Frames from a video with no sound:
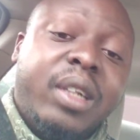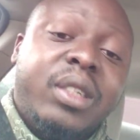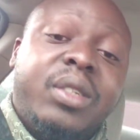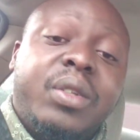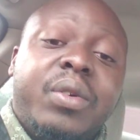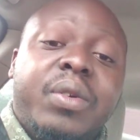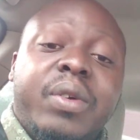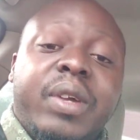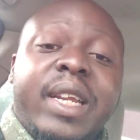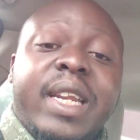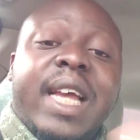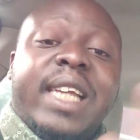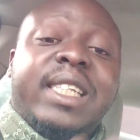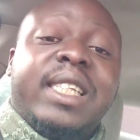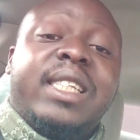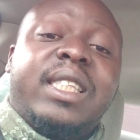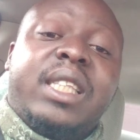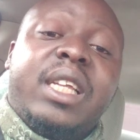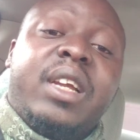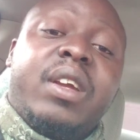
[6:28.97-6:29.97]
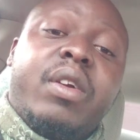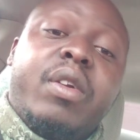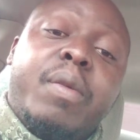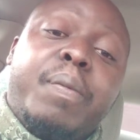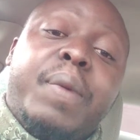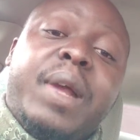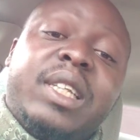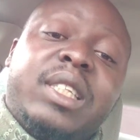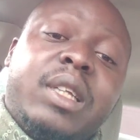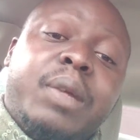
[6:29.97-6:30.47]
So it doesn't stick on the
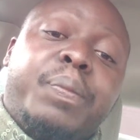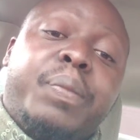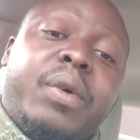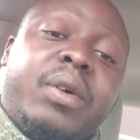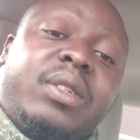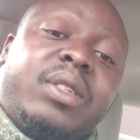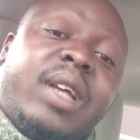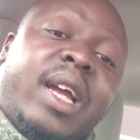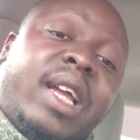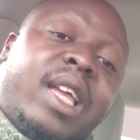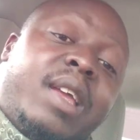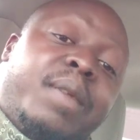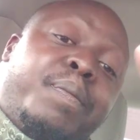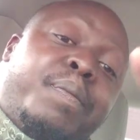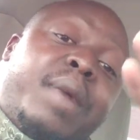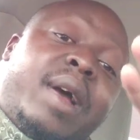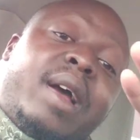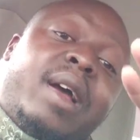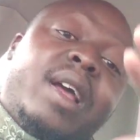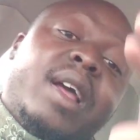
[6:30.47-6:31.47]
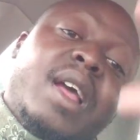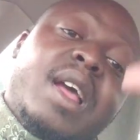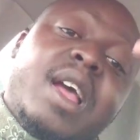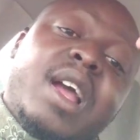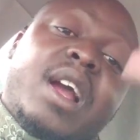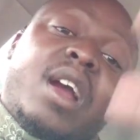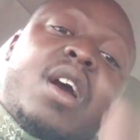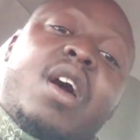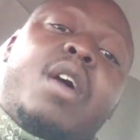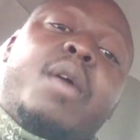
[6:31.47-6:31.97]
plastic part. So I keep my
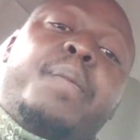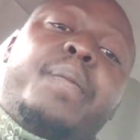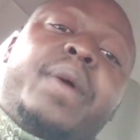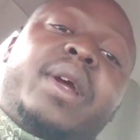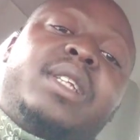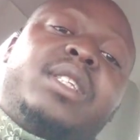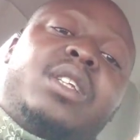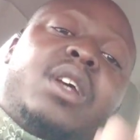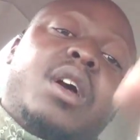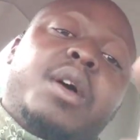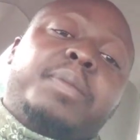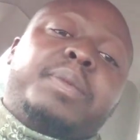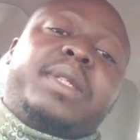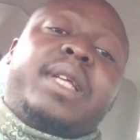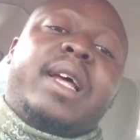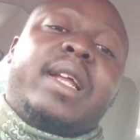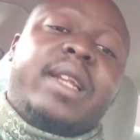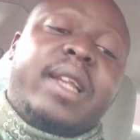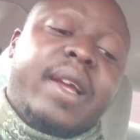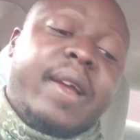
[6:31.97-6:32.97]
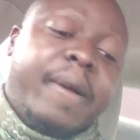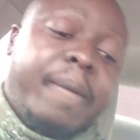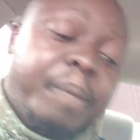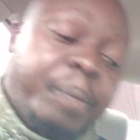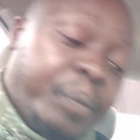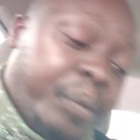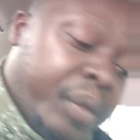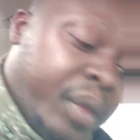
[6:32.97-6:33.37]
carpet upside down.